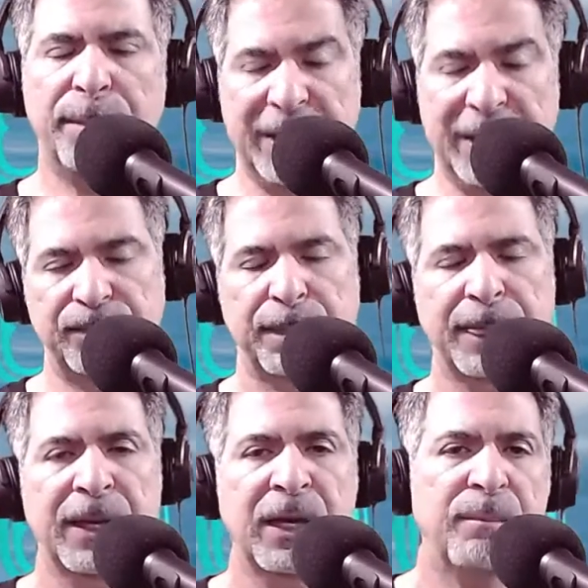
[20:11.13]
But
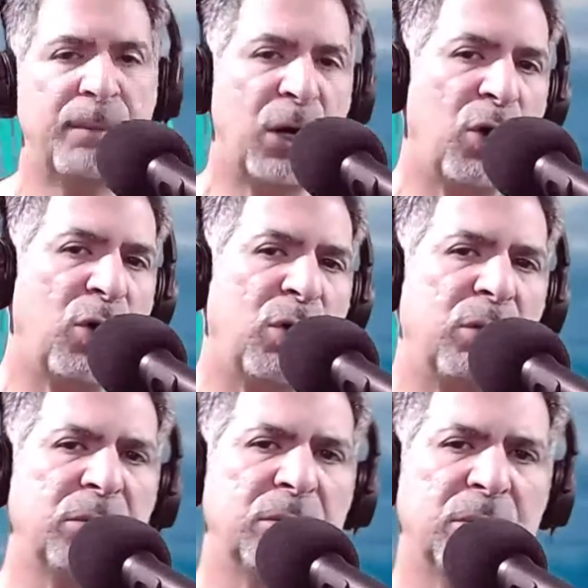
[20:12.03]
my whole